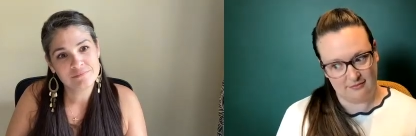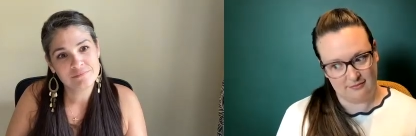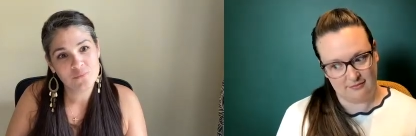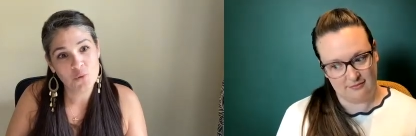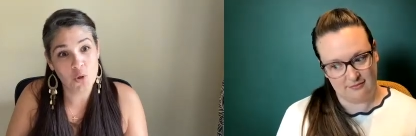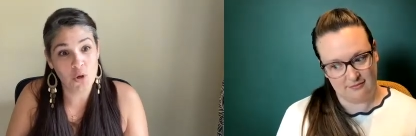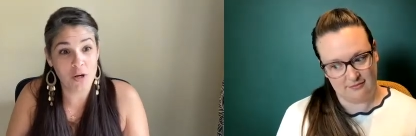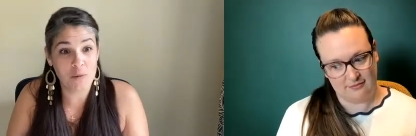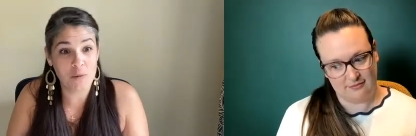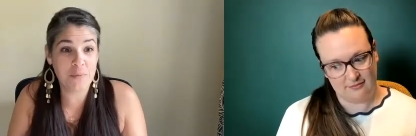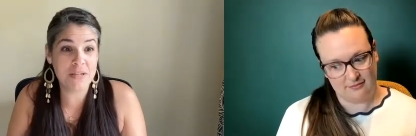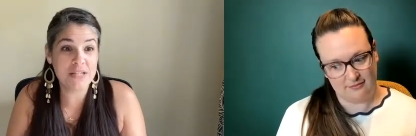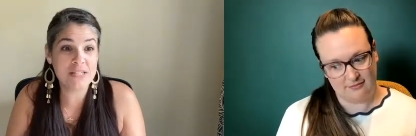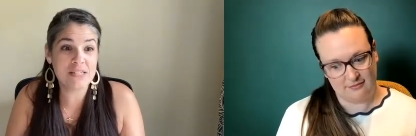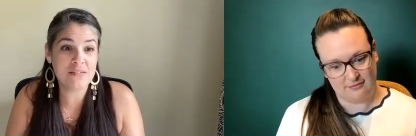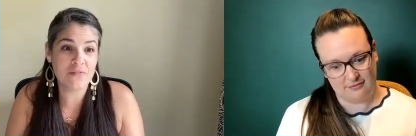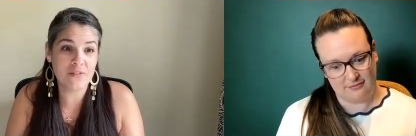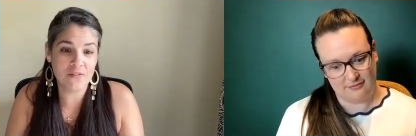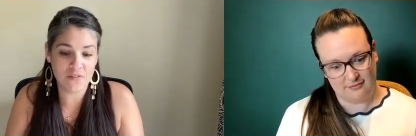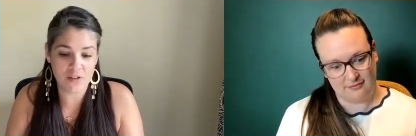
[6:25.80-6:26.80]
Speaker 1: or a
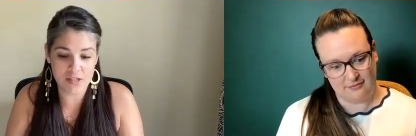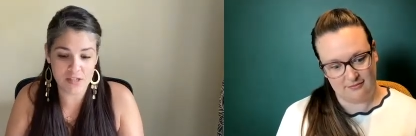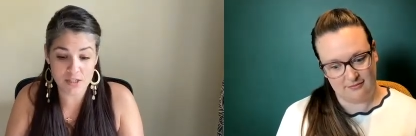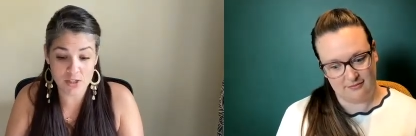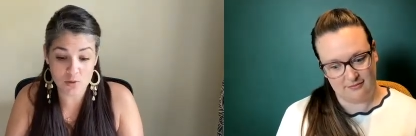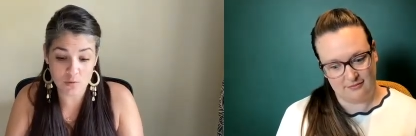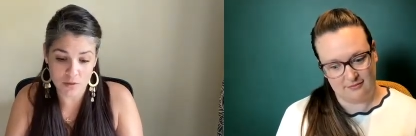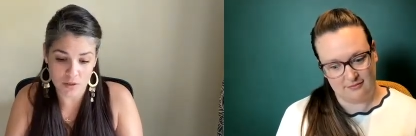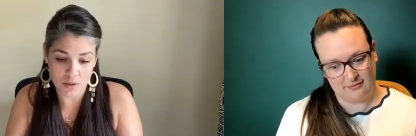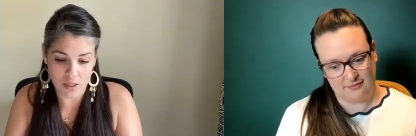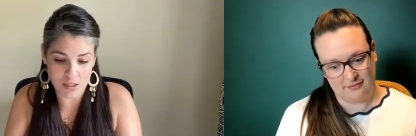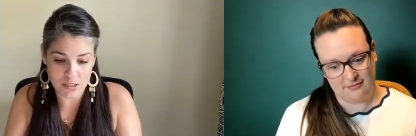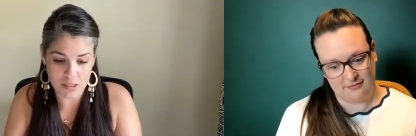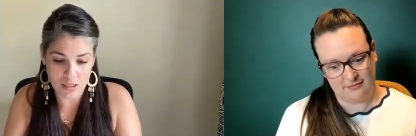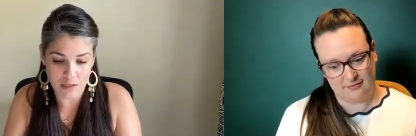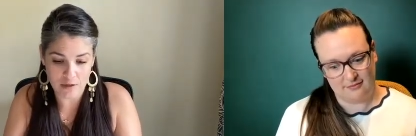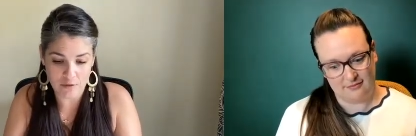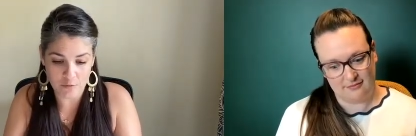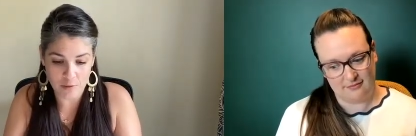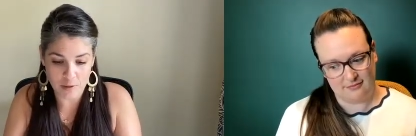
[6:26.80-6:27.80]
piece of advice you would like
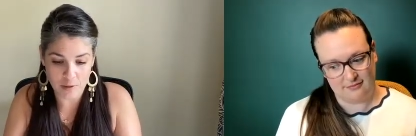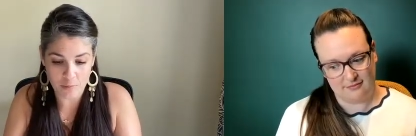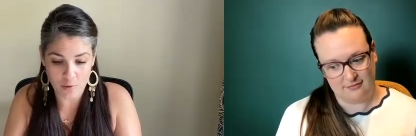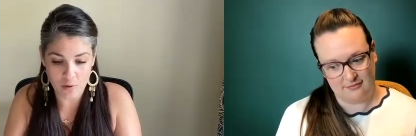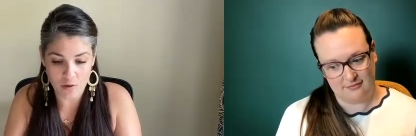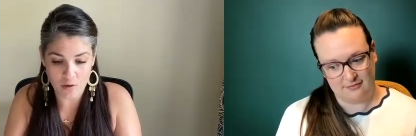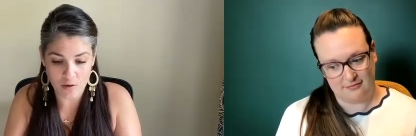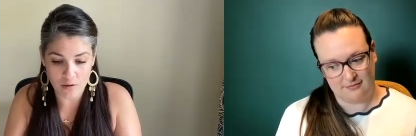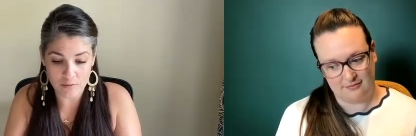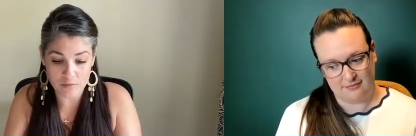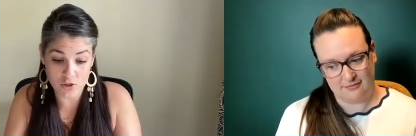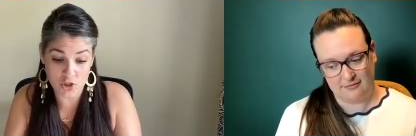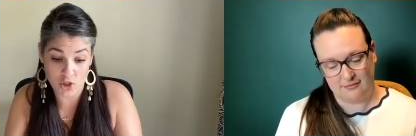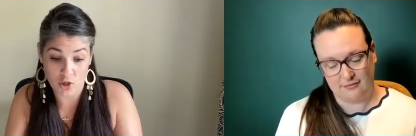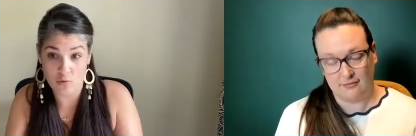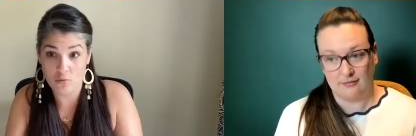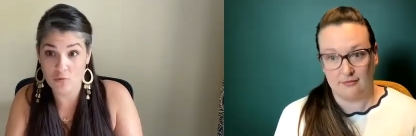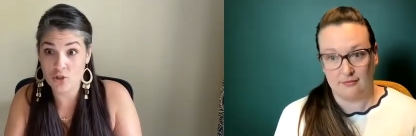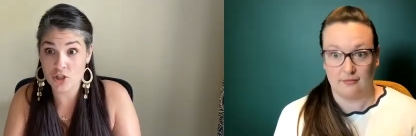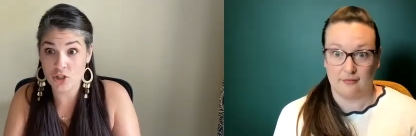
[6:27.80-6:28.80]
to give people.
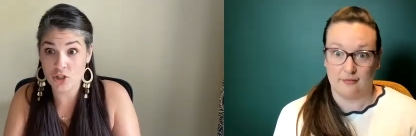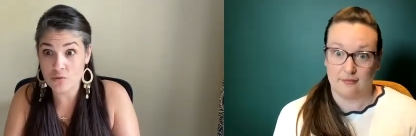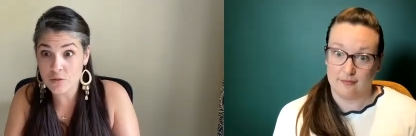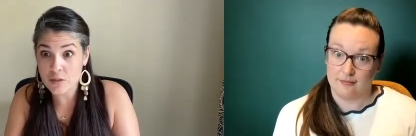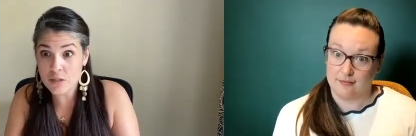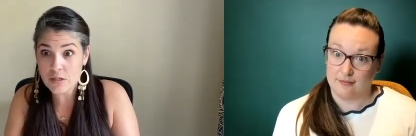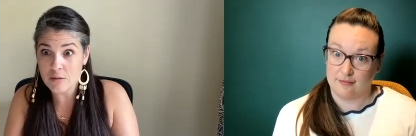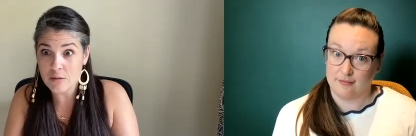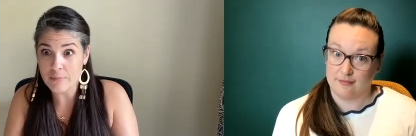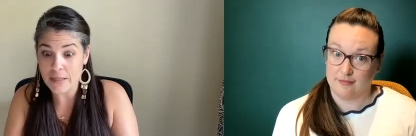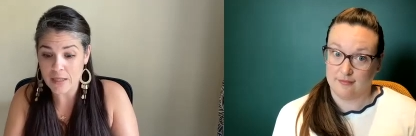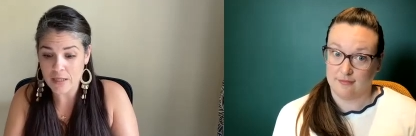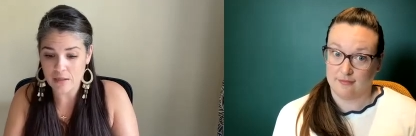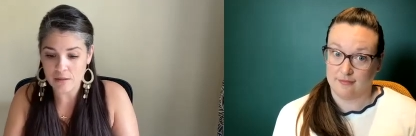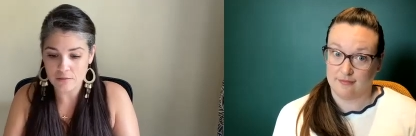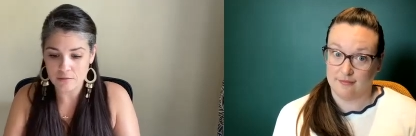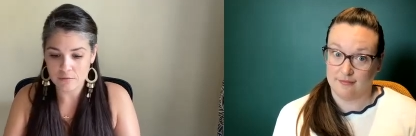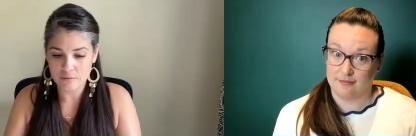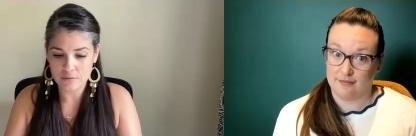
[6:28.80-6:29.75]
Don't chew near me.